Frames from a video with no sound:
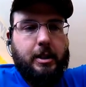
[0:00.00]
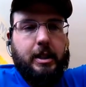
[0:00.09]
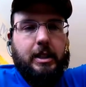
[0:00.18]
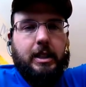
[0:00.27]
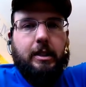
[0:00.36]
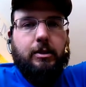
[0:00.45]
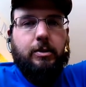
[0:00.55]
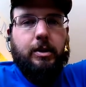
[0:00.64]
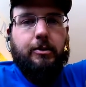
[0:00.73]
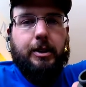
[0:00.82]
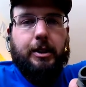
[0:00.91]
You can see there's
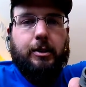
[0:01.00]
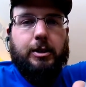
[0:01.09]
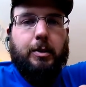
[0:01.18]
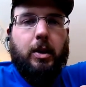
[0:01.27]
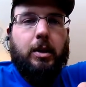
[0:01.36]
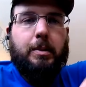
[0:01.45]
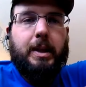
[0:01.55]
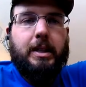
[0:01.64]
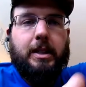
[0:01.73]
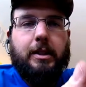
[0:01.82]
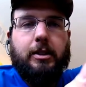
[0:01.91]
one for your smaller
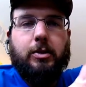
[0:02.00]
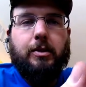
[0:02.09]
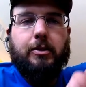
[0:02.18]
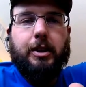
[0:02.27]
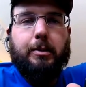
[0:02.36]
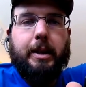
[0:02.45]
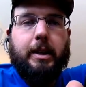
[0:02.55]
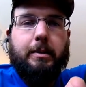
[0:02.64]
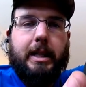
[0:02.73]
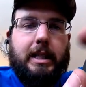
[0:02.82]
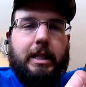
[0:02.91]
bits and there's one for your bigger
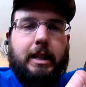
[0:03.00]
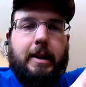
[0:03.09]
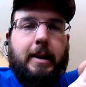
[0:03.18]
bits.